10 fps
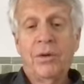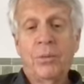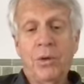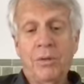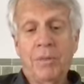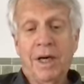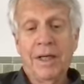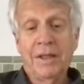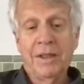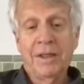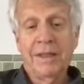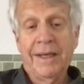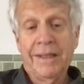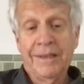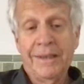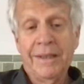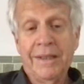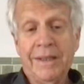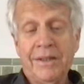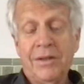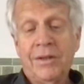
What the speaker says: with myelin, and it did.